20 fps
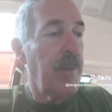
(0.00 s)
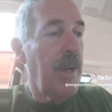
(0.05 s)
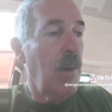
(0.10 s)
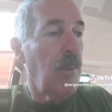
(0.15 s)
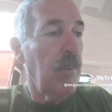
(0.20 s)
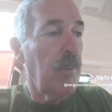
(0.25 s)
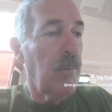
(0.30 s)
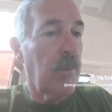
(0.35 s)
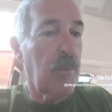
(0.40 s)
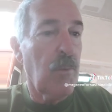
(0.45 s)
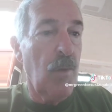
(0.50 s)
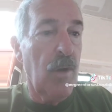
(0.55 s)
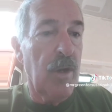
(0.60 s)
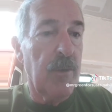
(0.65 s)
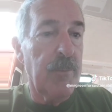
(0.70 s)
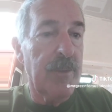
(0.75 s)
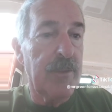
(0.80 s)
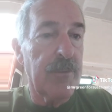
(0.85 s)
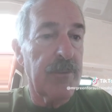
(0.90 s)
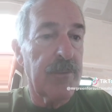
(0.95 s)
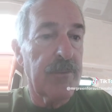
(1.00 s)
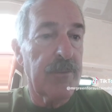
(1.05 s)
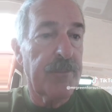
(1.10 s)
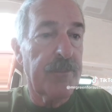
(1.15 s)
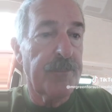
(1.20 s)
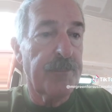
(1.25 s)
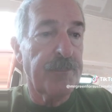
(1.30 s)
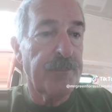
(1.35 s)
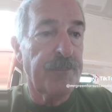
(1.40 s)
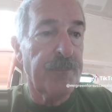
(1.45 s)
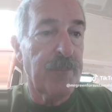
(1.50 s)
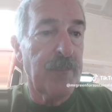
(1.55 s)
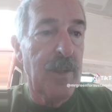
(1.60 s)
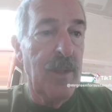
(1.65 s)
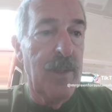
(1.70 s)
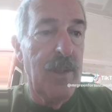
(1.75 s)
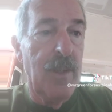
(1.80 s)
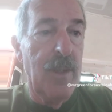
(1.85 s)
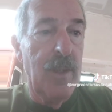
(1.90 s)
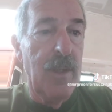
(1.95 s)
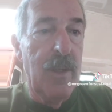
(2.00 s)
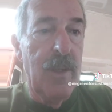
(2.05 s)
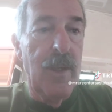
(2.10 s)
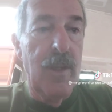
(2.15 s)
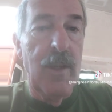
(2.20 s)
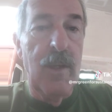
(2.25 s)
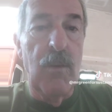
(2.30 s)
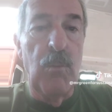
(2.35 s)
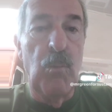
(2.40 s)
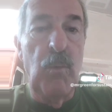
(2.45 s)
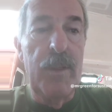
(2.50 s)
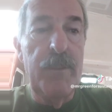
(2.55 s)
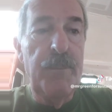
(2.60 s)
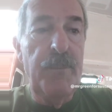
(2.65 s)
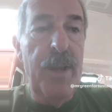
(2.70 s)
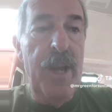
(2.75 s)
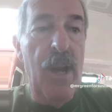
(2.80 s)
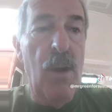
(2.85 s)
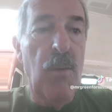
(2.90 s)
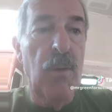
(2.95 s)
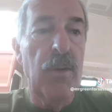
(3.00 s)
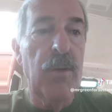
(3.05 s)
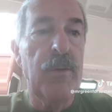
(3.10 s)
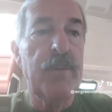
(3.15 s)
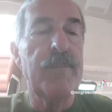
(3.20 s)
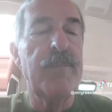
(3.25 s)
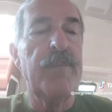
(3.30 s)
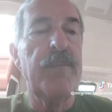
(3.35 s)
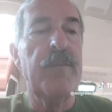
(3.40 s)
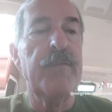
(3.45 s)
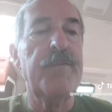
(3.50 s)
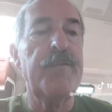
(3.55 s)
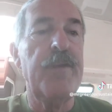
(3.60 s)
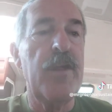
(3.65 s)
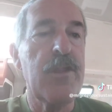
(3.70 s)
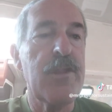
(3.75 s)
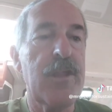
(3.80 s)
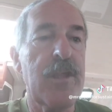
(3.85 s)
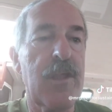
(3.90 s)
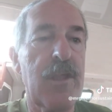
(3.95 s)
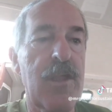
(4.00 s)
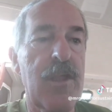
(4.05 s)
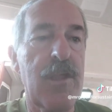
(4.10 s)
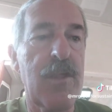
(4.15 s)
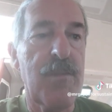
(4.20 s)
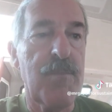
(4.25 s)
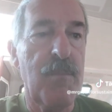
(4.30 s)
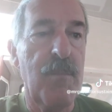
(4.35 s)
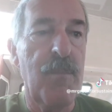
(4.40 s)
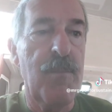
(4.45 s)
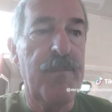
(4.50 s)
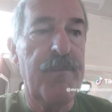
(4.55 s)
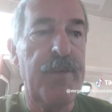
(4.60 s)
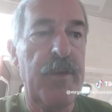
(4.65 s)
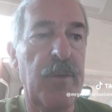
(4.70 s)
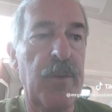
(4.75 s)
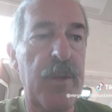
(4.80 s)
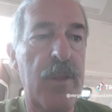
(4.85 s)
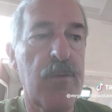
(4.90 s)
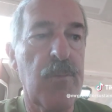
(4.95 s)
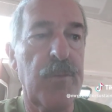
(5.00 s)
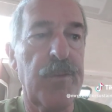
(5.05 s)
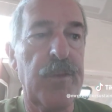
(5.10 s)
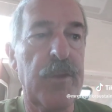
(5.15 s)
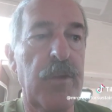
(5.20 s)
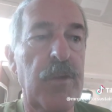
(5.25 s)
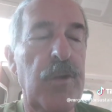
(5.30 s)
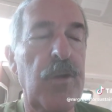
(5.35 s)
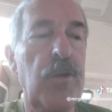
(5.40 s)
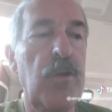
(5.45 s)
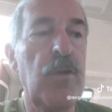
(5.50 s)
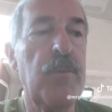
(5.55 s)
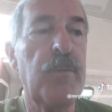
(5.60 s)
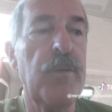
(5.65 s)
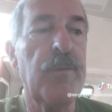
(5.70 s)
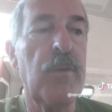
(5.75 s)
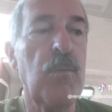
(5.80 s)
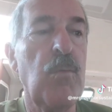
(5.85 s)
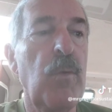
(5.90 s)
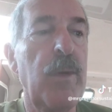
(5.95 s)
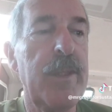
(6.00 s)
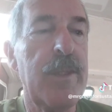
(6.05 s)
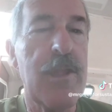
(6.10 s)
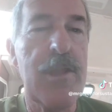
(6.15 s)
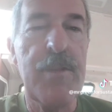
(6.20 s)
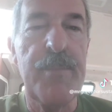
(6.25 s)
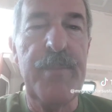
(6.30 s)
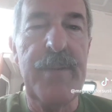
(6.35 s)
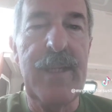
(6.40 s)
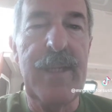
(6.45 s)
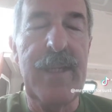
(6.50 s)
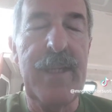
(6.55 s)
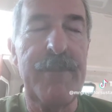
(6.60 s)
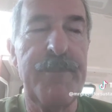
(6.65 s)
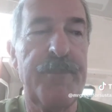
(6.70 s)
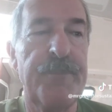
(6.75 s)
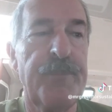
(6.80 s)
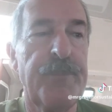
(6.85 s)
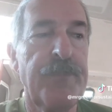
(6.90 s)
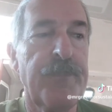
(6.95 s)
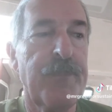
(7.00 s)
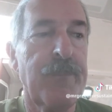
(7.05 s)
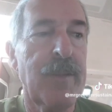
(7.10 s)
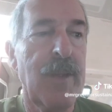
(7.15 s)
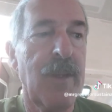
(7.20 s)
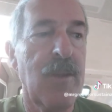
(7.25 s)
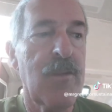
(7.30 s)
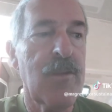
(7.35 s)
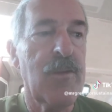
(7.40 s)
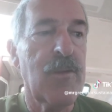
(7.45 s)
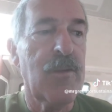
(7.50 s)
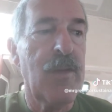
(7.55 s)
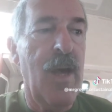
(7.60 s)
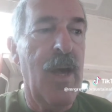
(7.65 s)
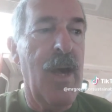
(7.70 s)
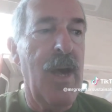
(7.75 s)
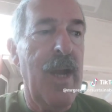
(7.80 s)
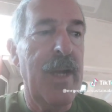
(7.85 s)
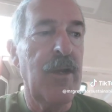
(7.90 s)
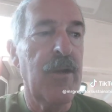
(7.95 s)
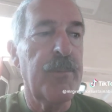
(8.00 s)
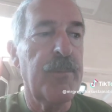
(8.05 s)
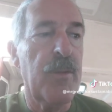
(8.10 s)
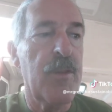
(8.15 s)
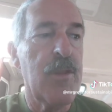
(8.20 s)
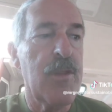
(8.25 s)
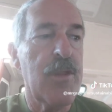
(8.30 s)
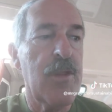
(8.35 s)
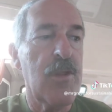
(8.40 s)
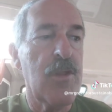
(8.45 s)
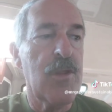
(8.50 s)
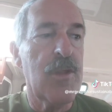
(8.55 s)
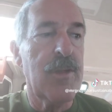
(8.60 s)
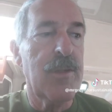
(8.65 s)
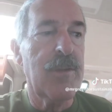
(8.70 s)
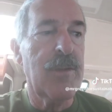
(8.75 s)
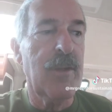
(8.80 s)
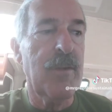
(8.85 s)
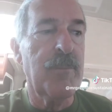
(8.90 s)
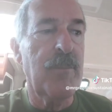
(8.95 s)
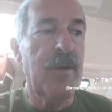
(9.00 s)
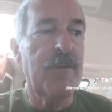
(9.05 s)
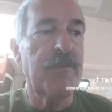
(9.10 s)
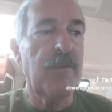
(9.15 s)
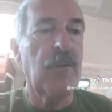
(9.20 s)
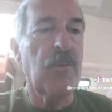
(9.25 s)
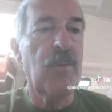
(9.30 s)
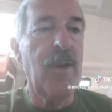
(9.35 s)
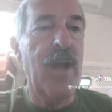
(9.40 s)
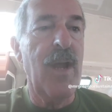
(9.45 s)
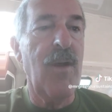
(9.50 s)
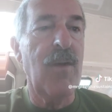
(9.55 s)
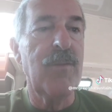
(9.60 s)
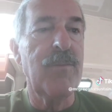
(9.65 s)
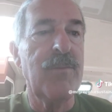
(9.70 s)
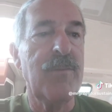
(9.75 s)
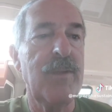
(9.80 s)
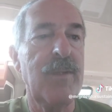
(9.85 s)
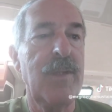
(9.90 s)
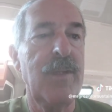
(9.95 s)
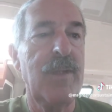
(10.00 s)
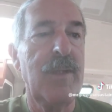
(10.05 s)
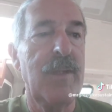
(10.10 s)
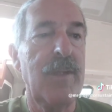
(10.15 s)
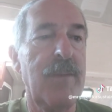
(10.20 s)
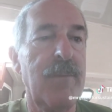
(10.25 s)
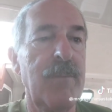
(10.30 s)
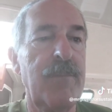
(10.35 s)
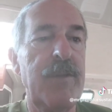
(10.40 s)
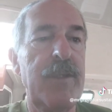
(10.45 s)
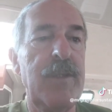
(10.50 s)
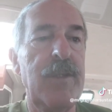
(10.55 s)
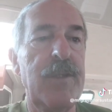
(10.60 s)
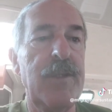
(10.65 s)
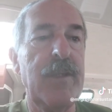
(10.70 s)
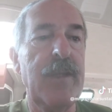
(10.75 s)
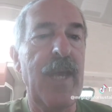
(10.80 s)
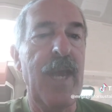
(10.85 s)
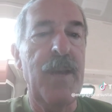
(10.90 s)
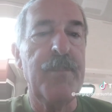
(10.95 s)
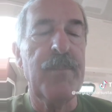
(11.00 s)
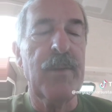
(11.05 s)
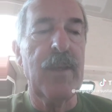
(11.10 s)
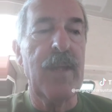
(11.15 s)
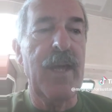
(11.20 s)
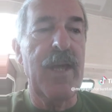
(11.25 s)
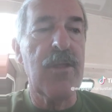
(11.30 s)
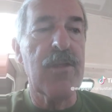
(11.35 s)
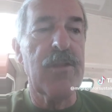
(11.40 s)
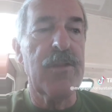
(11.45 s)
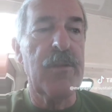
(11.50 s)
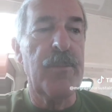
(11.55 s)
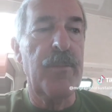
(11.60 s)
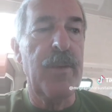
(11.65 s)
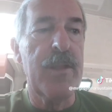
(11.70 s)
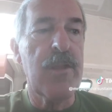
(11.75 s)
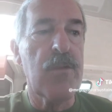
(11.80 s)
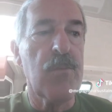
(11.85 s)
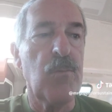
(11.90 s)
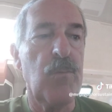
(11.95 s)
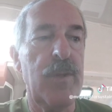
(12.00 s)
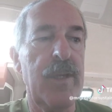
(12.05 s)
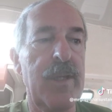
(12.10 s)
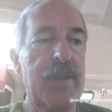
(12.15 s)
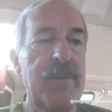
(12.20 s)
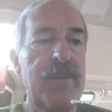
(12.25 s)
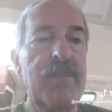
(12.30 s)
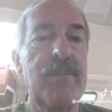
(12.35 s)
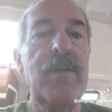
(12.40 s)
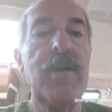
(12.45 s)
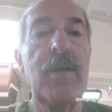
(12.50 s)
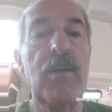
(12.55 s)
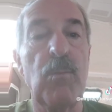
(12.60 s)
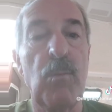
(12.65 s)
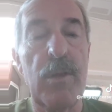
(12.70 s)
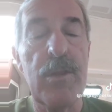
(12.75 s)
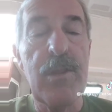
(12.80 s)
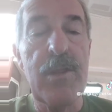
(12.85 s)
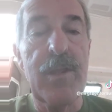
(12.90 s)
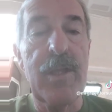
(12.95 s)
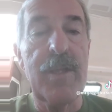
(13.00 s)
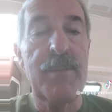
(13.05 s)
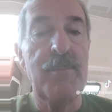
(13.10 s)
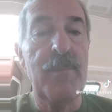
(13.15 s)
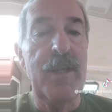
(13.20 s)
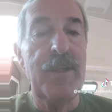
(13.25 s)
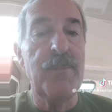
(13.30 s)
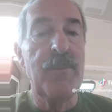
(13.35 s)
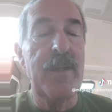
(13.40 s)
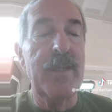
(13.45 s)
power requirements. Wind power, the physics varies with the cube of the wind speed. So the higher position above ground needed to capitalize on the best wind, once again, may